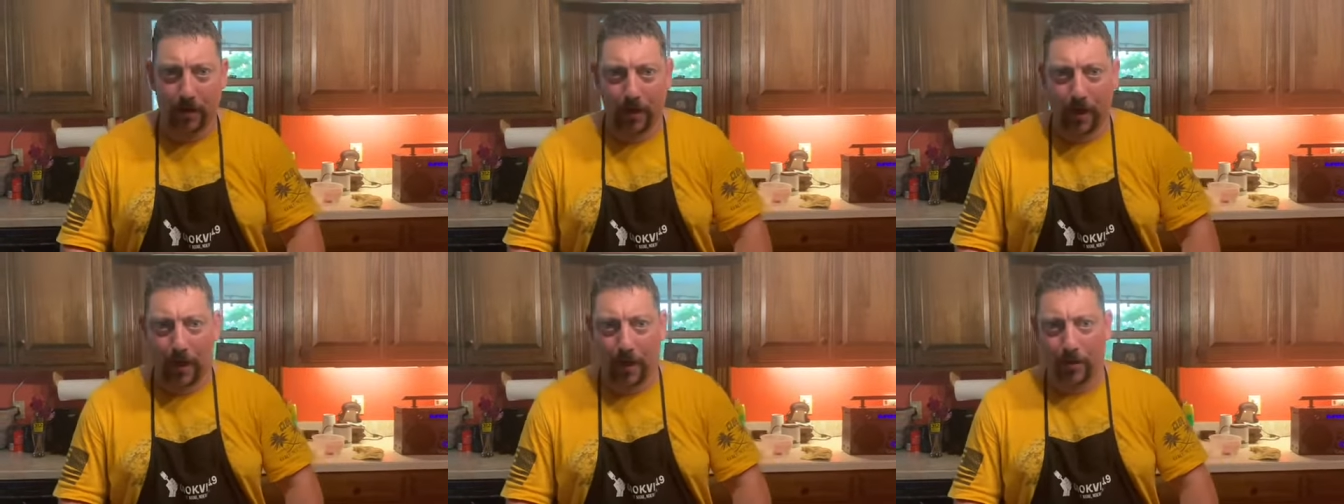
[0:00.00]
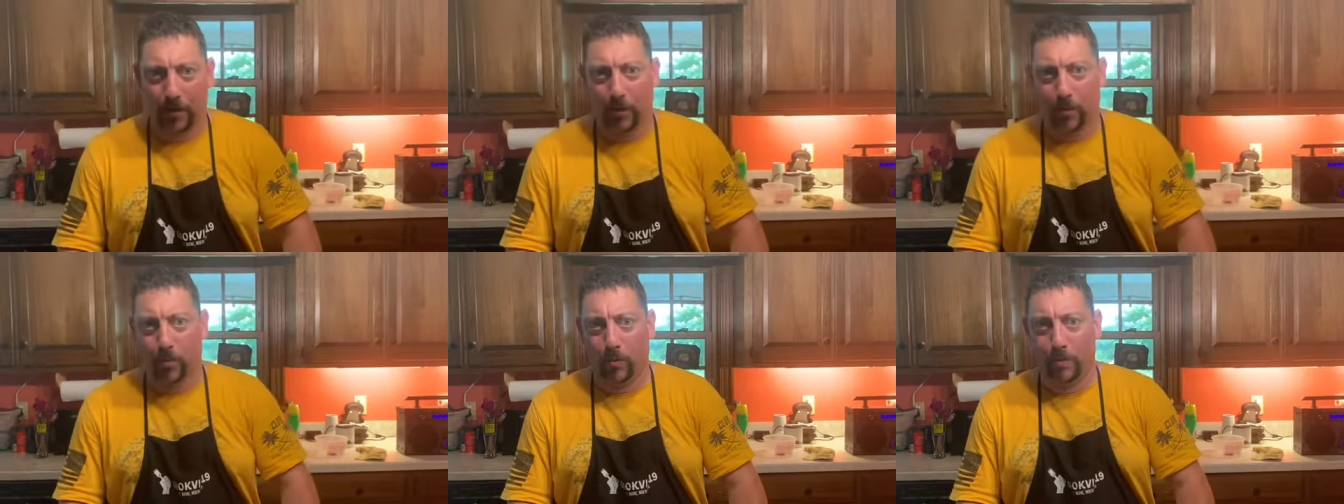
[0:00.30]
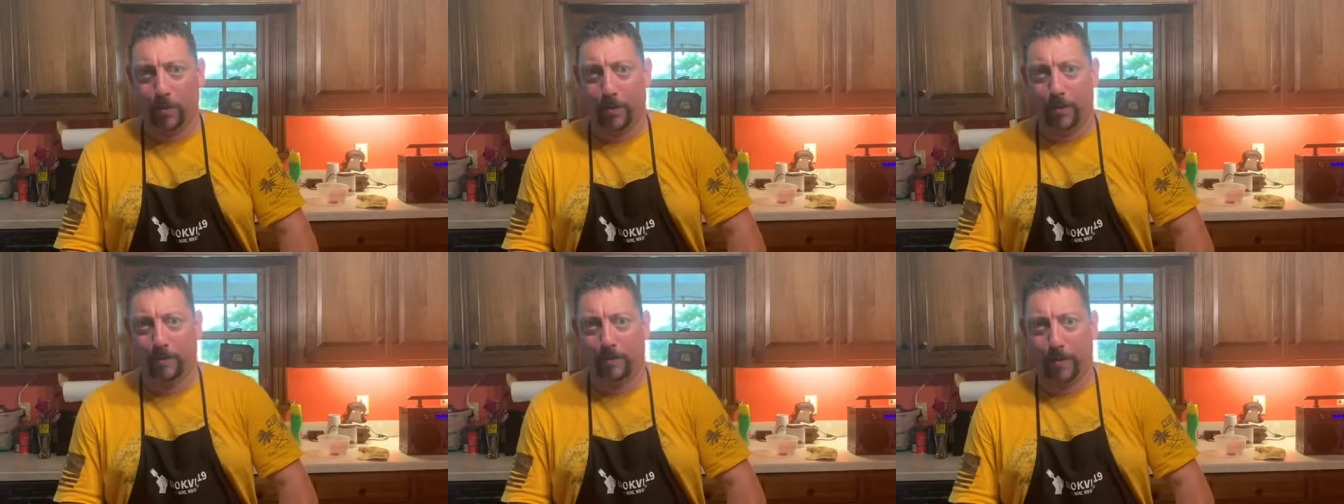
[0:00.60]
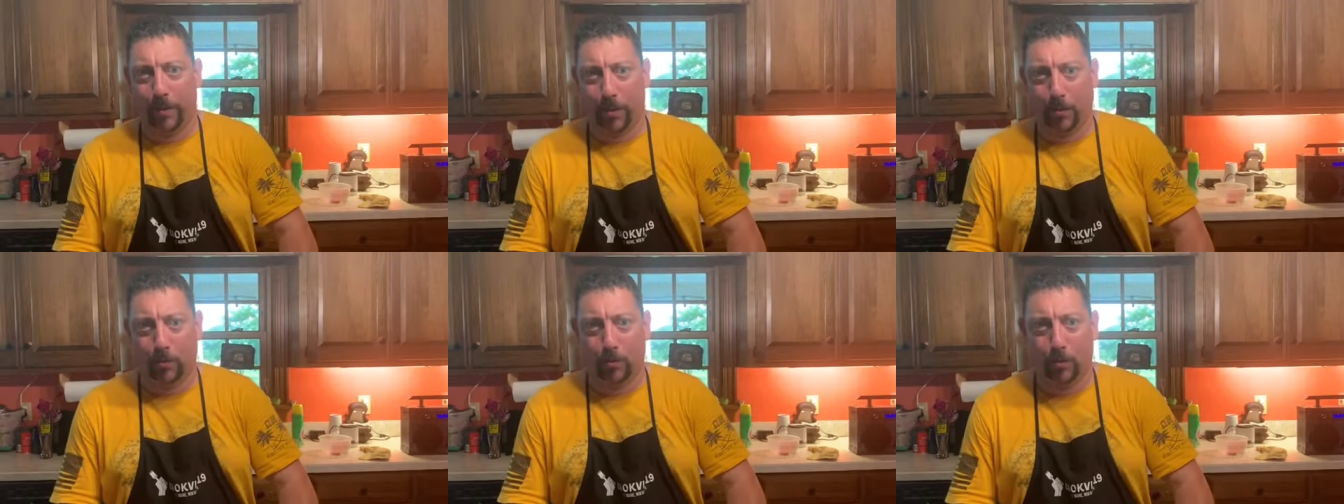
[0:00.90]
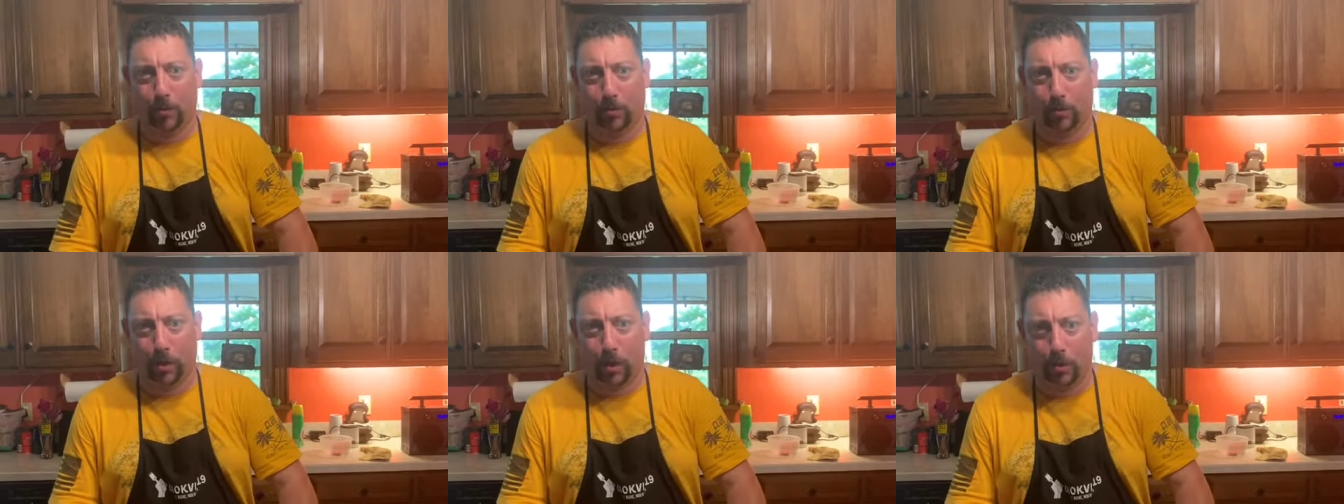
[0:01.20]
and they will be
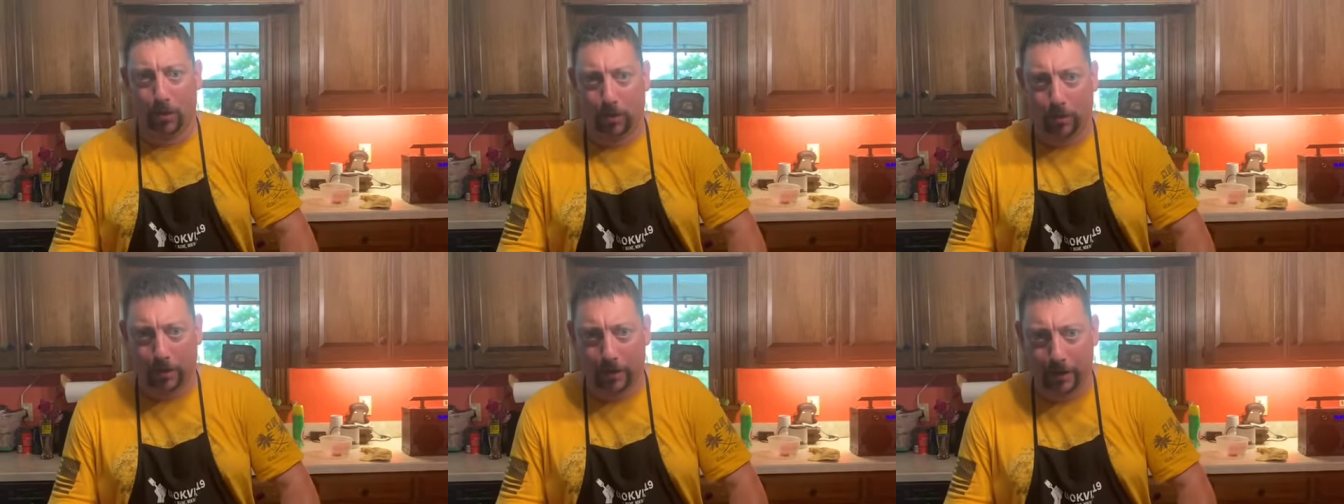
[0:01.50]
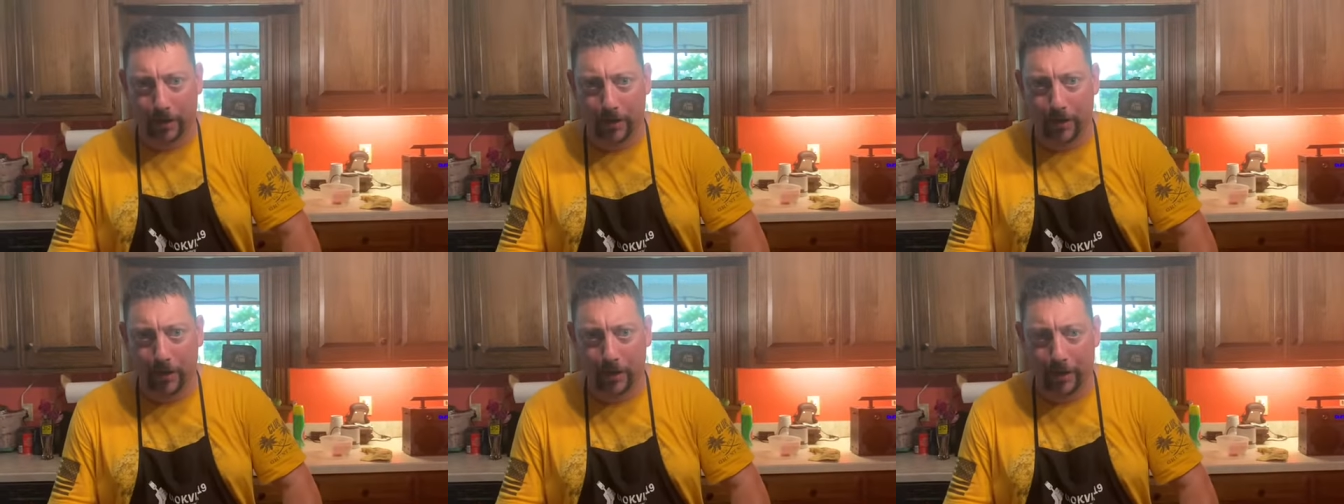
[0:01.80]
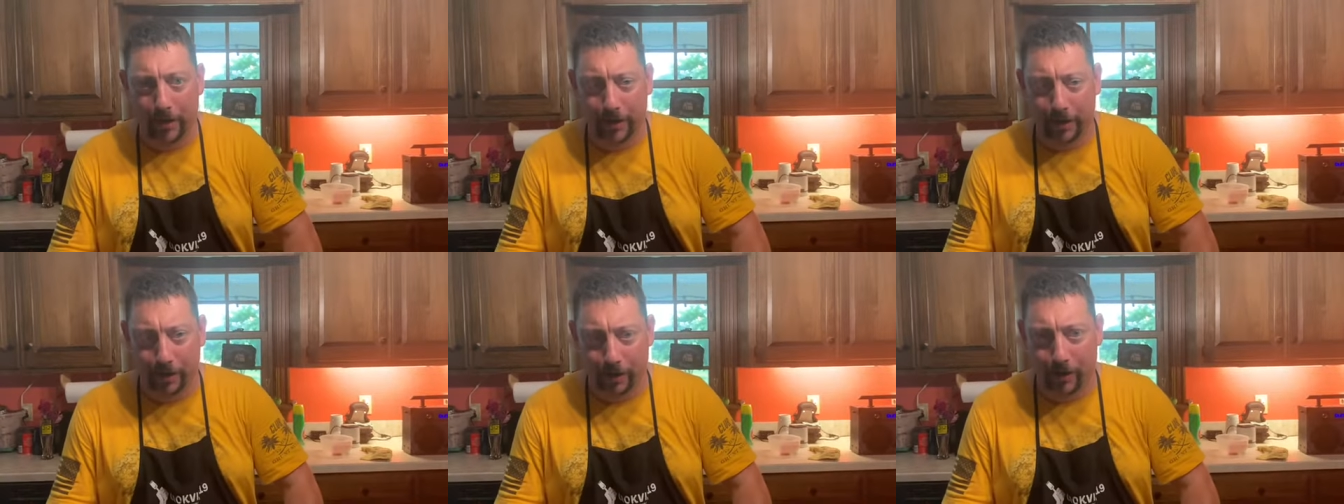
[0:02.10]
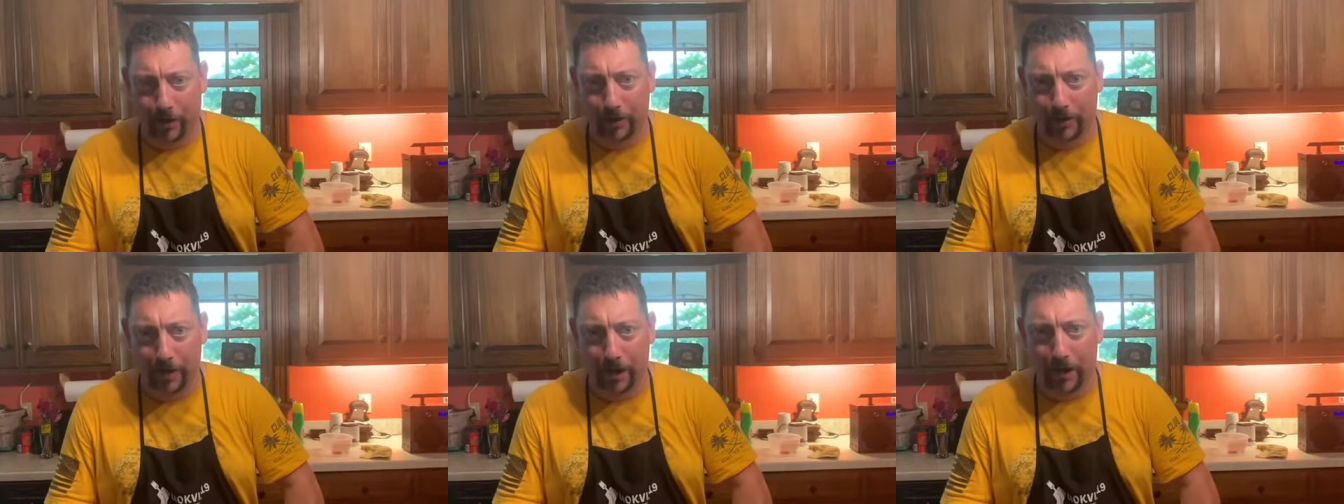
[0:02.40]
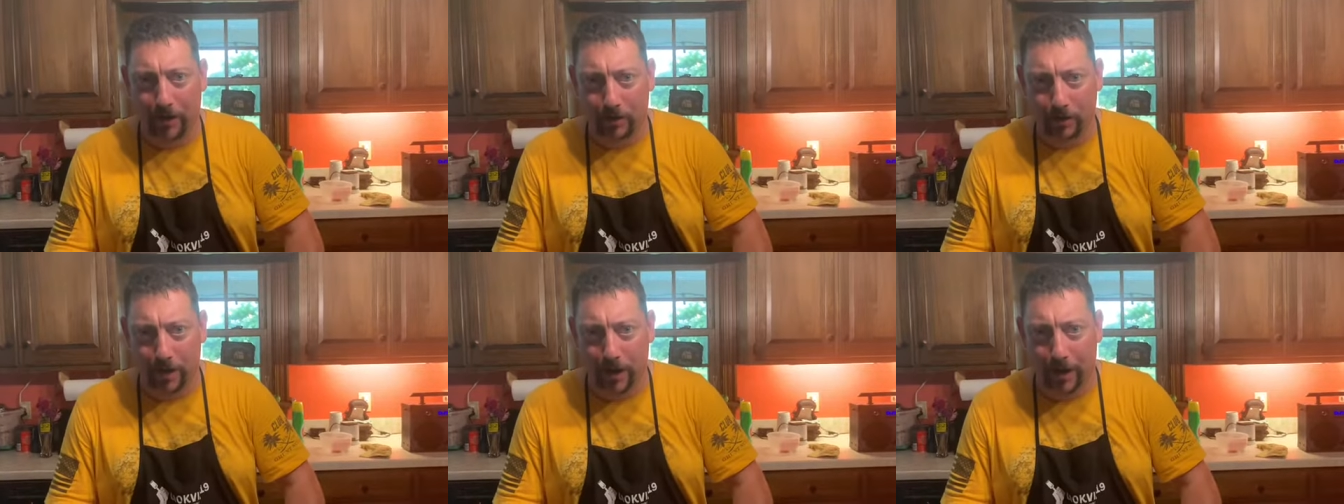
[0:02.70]
available locally here in
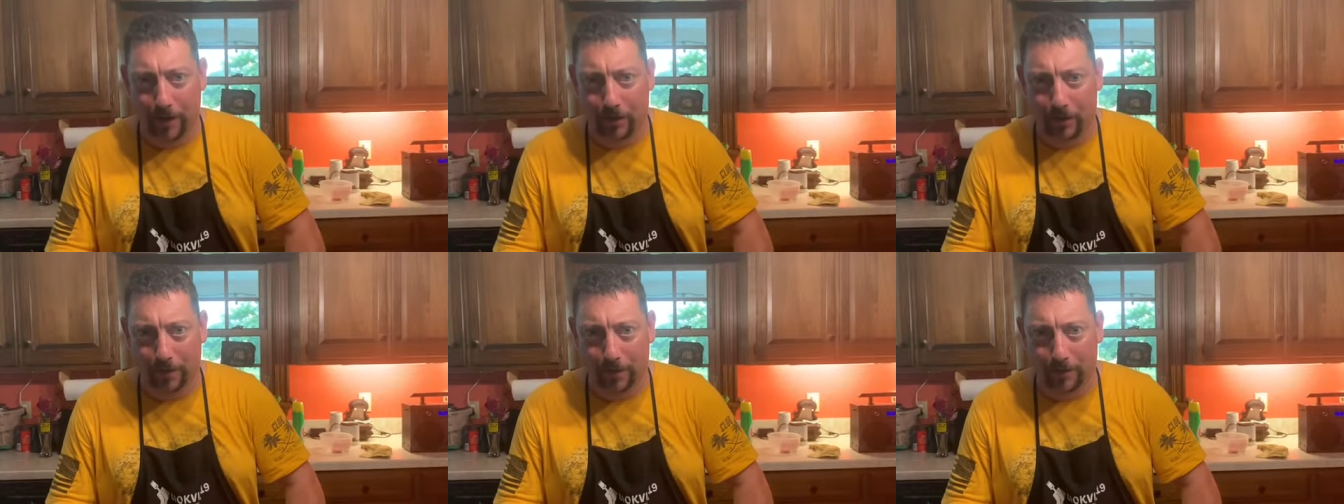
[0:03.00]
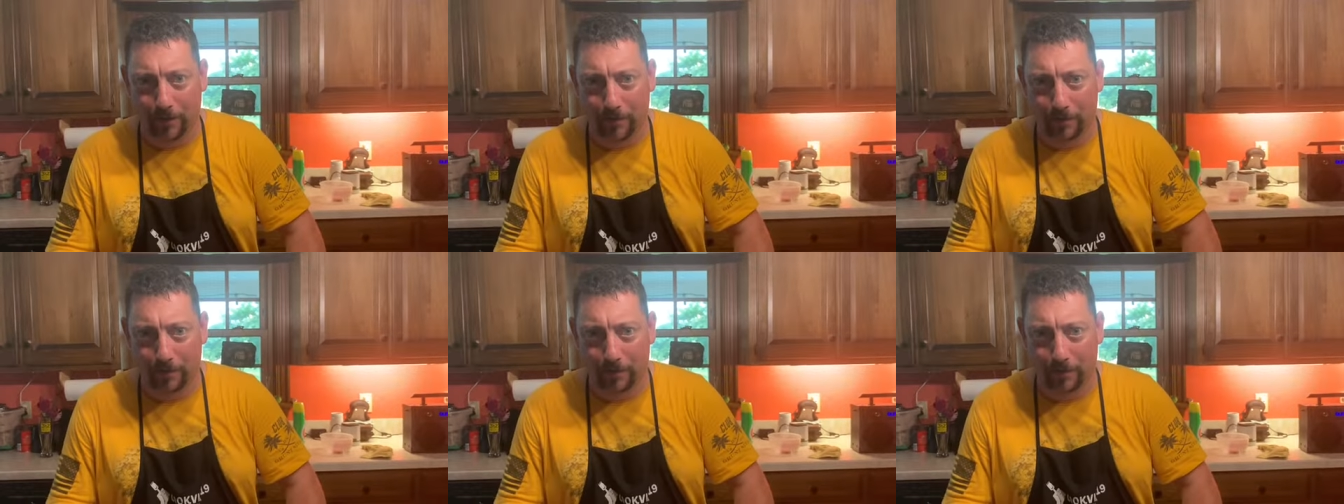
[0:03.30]
Nash County.